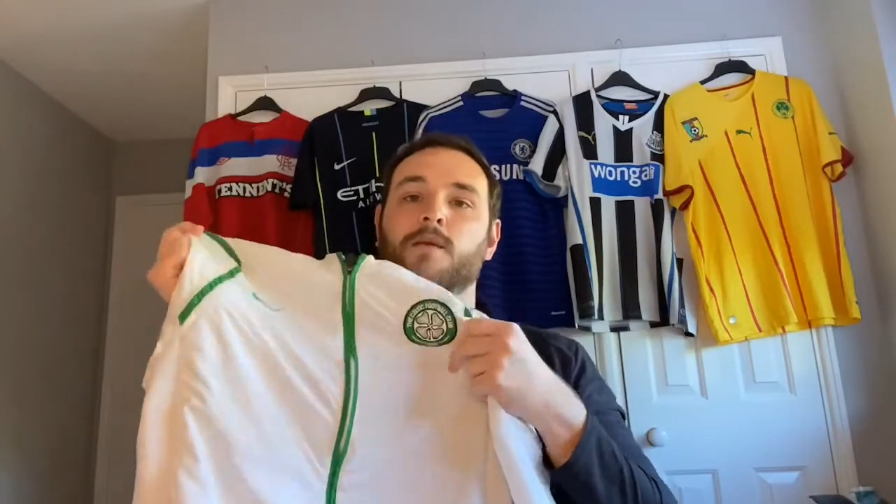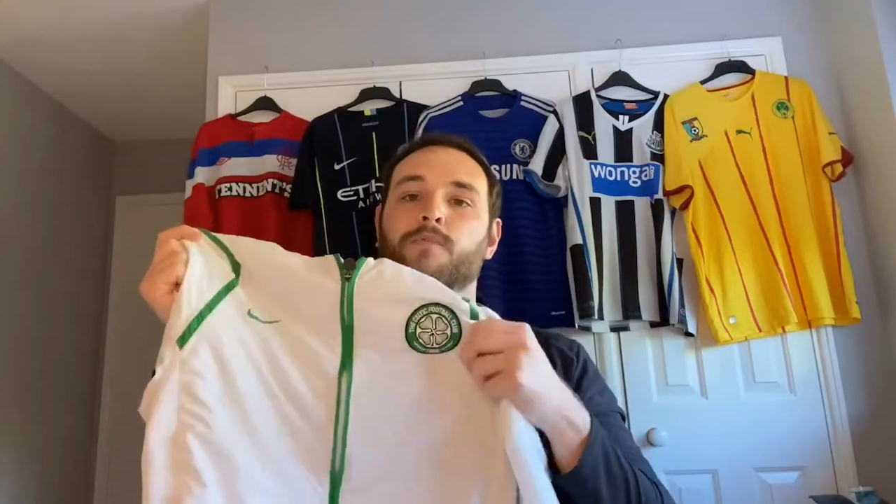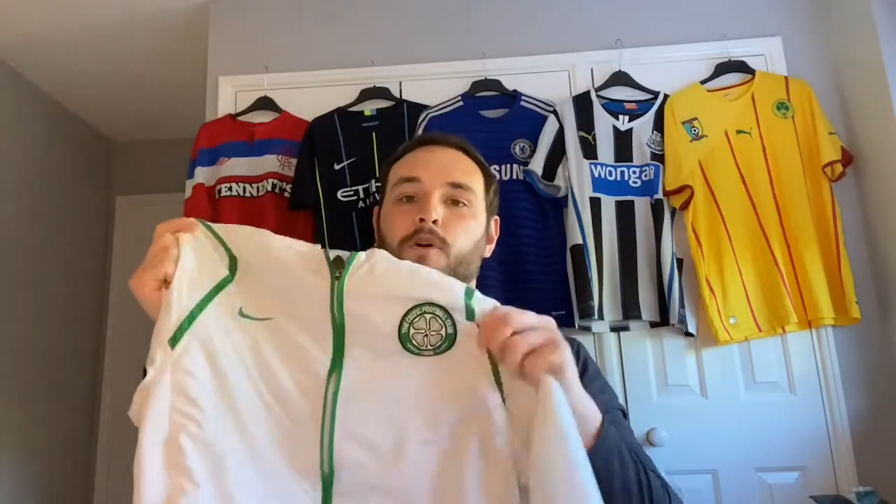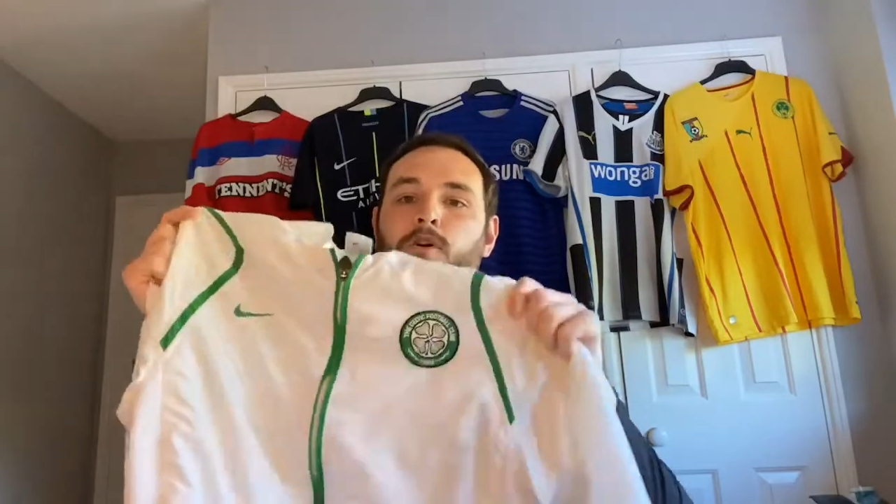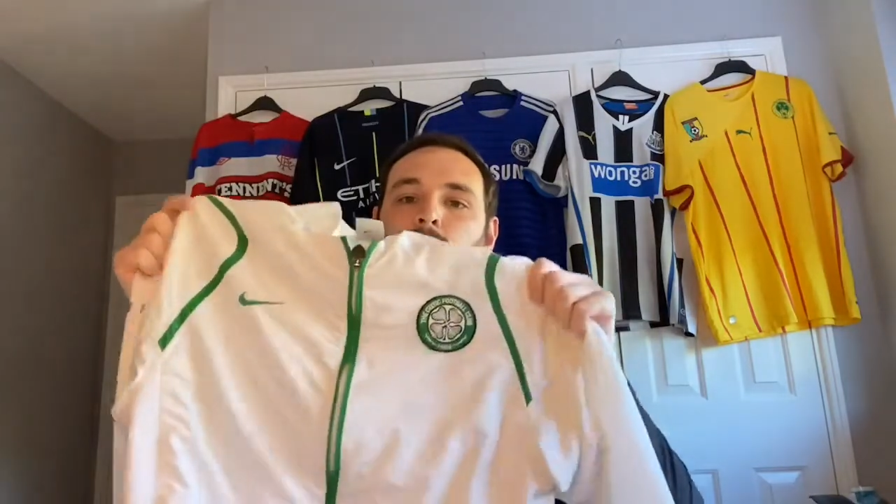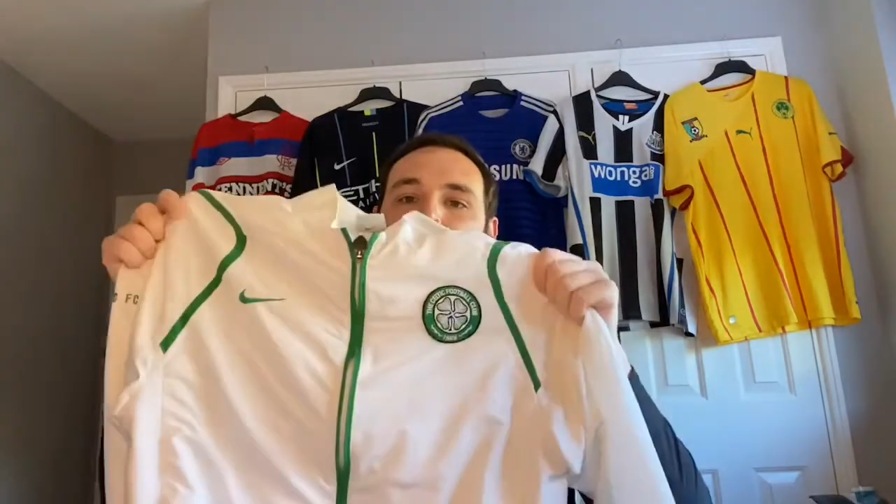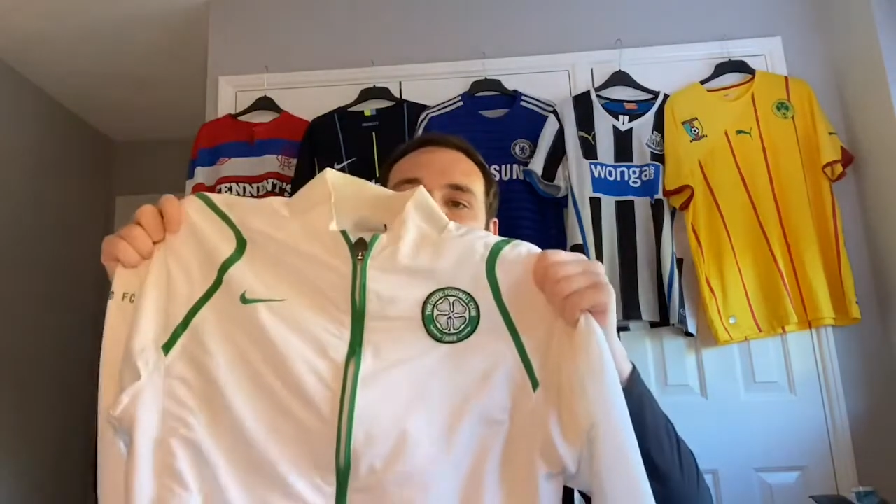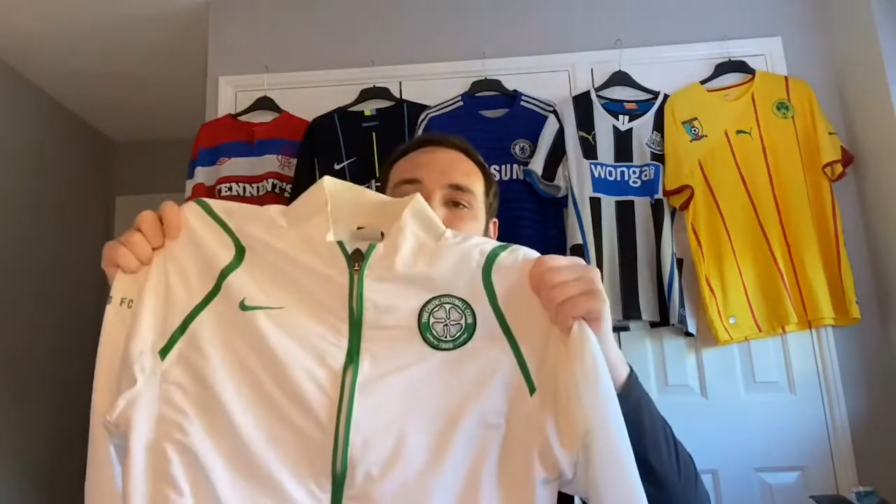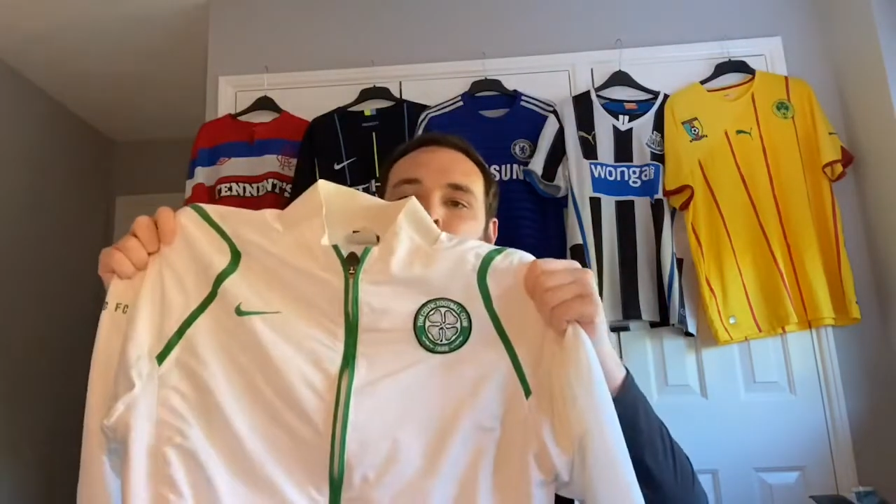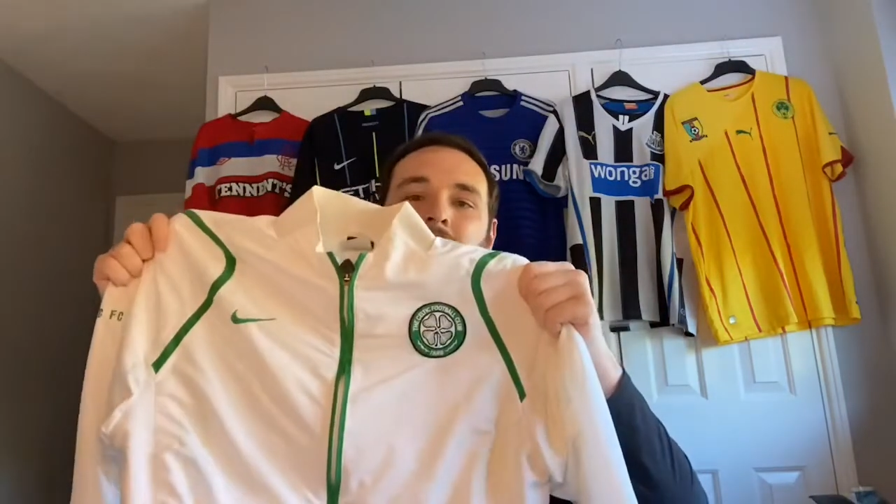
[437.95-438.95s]
but
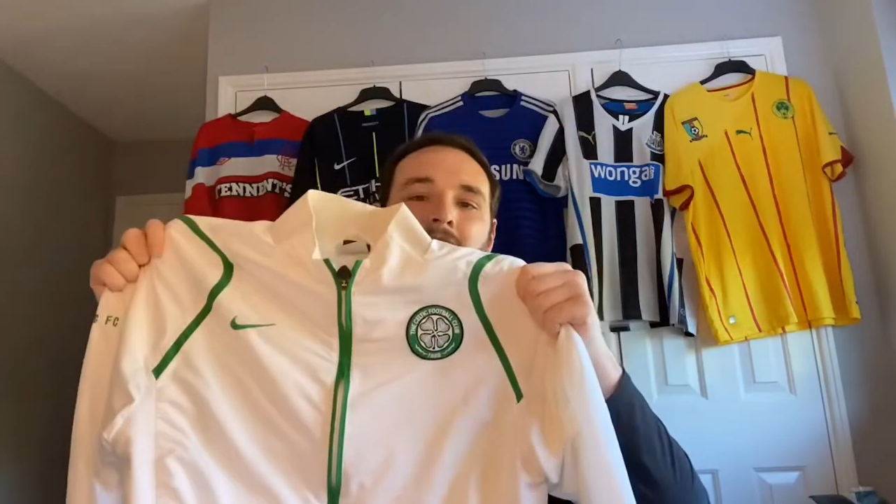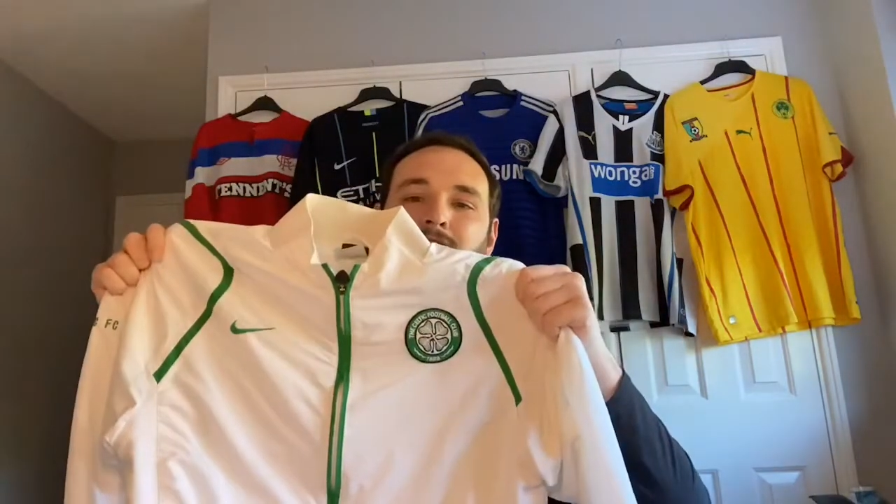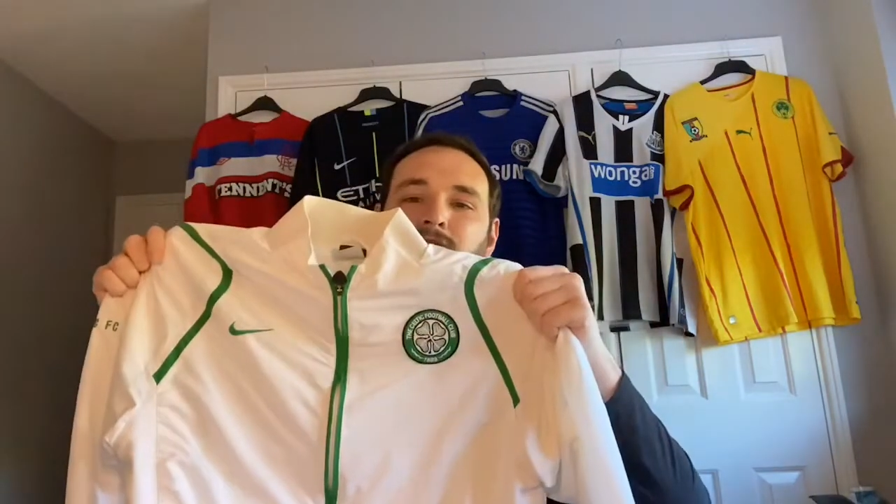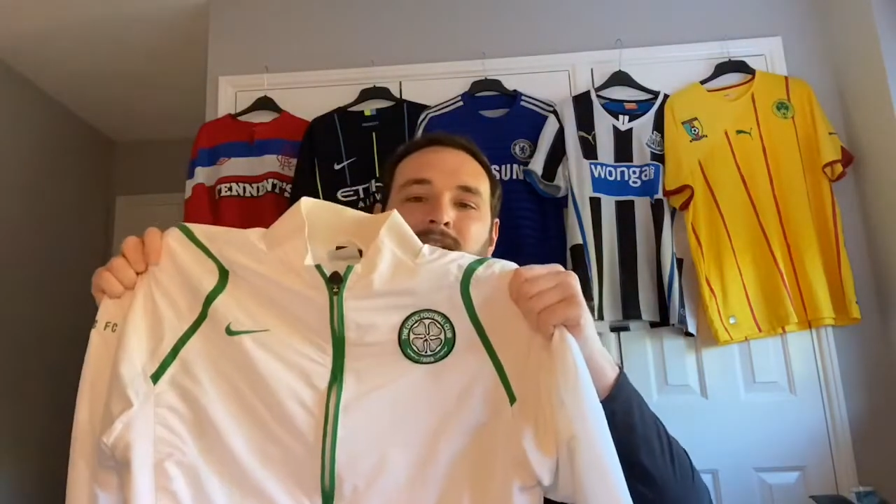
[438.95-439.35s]
you can't